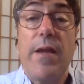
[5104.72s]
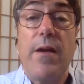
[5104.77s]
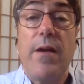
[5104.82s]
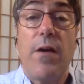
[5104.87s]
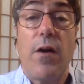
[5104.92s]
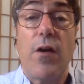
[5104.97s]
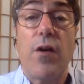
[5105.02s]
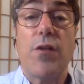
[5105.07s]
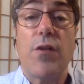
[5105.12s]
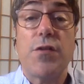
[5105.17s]

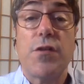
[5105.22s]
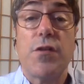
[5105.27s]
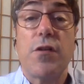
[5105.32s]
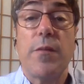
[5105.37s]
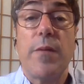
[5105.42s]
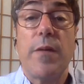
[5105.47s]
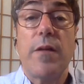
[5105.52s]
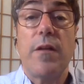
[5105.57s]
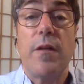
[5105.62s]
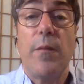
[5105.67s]
are concerned
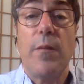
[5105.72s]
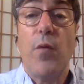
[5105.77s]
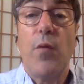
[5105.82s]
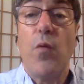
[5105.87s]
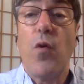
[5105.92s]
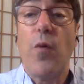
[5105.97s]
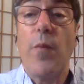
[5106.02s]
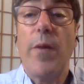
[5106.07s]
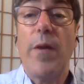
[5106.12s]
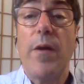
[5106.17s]
about global
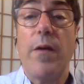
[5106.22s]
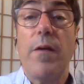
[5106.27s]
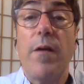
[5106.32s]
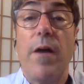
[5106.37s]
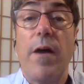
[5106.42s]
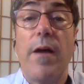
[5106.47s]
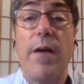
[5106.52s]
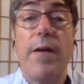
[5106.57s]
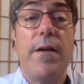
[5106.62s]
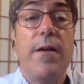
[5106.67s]
warming or
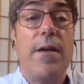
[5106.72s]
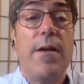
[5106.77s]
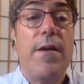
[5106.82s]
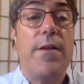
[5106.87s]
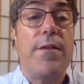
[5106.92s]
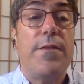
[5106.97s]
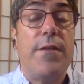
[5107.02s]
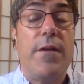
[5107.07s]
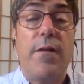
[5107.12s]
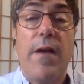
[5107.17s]
not,
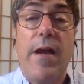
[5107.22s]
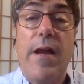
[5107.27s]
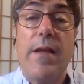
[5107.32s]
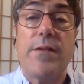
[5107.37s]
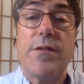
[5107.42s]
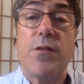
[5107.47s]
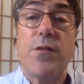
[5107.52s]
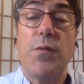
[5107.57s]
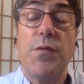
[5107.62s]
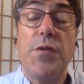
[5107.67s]
their
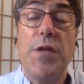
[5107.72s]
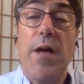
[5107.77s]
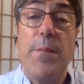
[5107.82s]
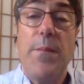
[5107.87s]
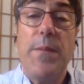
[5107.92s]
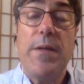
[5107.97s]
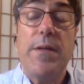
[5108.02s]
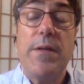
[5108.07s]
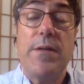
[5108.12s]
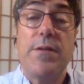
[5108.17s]
answer will
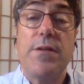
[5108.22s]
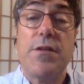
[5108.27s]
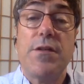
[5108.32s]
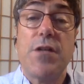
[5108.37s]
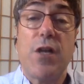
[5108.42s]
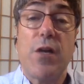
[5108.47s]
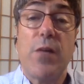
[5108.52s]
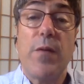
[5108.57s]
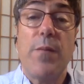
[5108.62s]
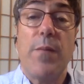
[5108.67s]
not be
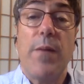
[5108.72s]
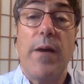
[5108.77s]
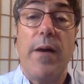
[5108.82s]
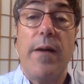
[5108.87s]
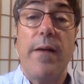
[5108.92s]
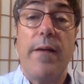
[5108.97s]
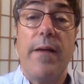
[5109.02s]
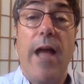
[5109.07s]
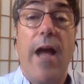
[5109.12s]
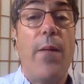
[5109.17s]
determined
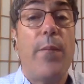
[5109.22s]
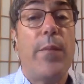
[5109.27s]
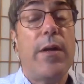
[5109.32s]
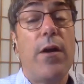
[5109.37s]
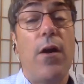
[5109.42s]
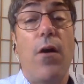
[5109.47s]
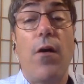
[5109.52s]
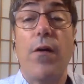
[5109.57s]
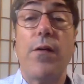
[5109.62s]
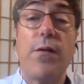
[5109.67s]
by how
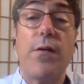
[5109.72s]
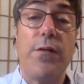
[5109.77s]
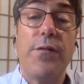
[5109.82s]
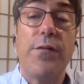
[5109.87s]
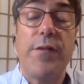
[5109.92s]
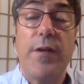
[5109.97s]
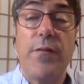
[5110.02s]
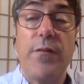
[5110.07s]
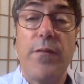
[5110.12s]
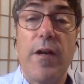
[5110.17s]
many
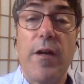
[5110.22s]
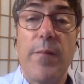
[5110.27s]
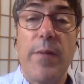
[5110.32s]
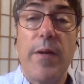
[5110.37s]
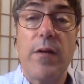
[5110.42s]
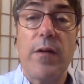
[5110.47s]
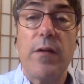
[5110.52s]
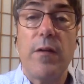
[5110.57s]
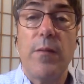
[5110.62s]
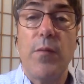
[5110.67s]
articles they've read
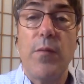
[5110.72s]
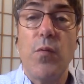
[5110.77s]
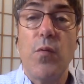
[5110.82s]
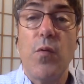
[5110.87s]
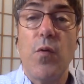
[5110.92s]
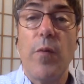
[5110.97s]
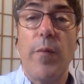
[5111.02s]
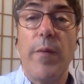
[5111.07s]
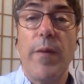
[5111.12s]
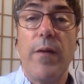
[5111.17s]
about global
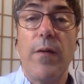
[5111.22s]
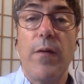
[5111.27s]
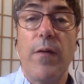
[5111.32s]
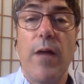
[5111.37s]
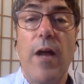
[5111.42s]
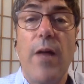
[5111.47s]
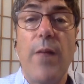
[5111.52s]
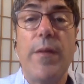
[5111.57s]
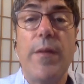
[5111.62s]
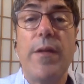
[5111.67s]
warming or
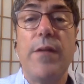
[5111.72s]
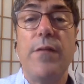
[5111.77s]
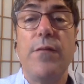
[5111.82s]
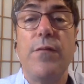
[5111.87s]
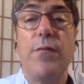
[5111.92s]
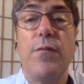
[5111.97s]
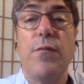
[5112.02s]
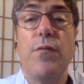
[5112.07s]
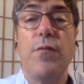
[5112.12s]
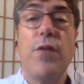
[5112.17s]
how many
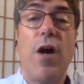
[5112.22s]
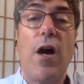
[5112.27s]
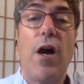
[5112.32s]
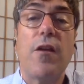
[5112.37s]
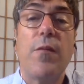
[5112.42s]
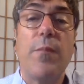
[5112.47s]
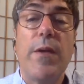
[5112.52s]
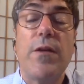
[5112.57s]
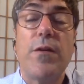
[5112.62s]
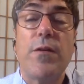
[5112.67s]

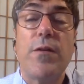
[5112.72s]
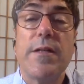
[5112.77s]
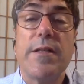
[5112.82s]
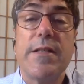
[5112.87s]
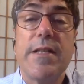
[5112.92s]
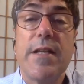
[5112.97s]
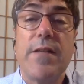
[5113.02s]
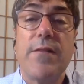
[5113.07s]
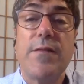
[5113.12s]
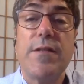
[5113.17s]

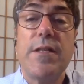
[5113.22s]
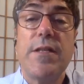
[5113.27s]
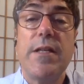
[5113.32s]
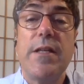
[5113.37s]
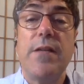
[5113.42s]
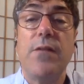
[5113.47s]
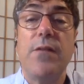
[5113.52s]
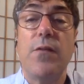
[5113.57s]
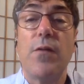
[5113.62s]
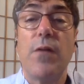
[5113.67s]
documentaries they've
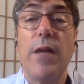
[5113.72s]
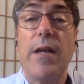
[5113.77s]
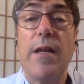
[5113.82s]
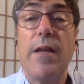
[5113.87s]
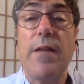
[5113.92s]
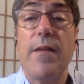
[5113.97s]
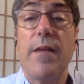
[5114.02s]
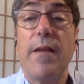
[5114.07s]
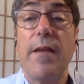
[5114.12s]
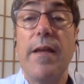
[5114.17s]
seen or
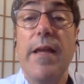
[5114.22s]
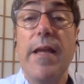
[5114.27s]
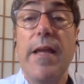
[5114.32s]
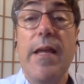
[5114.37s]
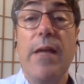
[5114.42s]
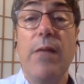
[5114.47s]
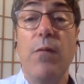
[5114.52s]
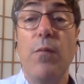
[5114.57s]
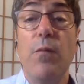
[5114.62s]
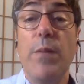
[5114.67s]
anything.
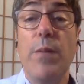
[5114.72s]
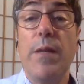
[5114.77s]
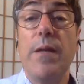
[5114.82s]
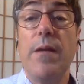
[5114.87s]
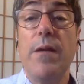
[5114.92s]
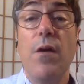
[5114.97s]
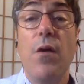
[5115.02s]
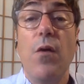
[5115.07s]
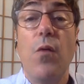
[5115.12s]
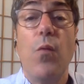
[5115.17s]
It will
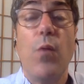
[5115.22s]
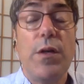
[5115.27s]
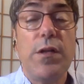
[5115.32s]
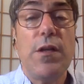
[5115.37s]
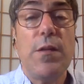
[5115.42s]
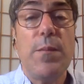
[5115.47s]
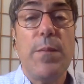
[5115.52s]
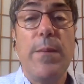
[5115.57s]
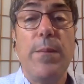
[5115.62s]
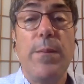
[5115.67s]
be, what
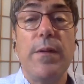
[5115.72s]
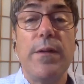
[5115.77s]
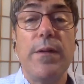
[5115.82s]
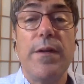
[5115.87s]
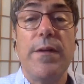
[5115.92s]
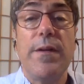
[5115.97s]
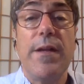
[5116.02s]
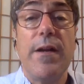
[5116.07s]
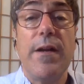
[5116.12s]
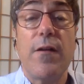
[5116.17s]
do the people
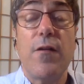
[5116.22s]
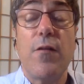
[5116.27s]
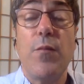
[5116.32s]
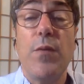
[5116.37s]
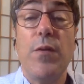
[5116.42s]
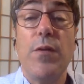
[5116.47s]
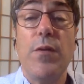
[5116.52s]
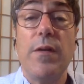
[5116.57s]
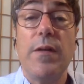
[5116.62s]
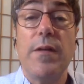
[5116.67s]
in their
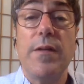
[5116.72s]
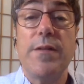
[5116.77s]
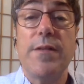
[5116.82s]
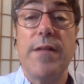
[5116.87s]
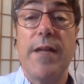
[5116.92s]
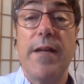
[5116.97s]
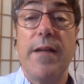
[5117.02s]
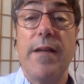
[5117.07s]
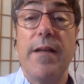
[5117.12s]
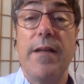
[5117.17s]
community
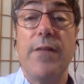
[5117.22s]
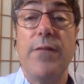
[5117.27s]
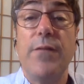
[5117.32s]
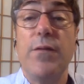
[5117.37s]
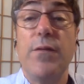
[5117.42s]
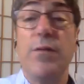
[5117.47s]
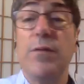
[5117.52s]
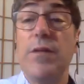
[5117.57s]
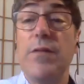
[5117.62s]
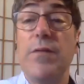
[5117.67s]
say? And if
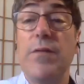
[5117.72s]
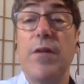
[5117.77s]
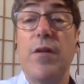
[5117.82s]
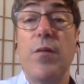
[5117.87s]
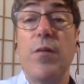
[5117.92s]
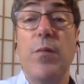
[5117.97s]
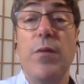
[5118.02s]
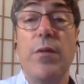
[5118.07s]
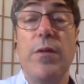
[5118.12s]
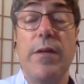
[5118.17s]
you live in a
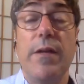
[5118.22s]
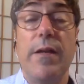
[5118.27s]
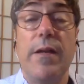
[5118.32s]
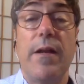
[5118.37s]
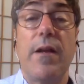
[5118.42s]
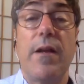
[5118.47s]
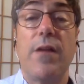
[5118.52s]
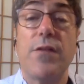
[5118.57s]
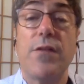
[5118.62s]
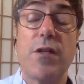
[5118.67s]
community,
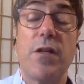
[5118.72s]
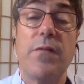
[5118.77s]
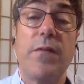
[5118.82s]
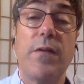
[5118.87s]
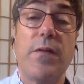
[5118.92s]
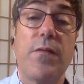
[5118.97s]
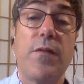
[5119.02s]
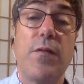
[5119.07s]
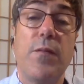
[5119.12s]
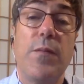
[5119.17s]
a
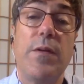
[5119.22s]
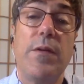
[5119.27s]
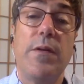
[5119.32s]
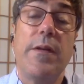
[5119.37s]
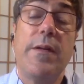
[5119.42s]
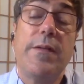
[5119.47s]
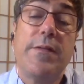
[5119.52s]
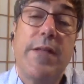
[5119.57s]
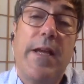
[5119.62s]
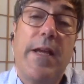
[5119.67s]
conservative
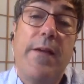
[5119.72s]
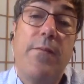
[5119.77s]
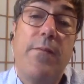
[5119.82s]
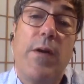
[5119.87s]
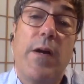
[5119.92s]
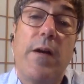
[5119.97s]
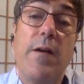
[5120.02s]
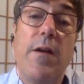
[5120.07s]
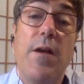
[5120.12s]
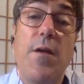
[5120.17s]
community, say,
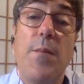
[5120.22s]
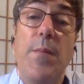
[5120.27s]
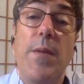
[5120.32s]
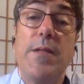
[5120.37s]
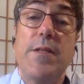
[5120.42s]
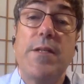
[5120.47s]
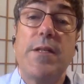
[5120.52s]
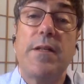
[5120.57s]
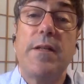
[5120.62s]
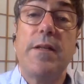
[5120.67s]
where
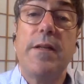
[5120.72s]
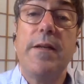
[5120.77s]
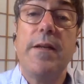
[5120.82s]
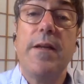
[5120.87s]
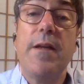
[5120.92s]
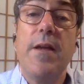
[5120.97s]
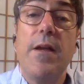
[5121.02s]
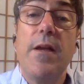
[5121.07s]
basically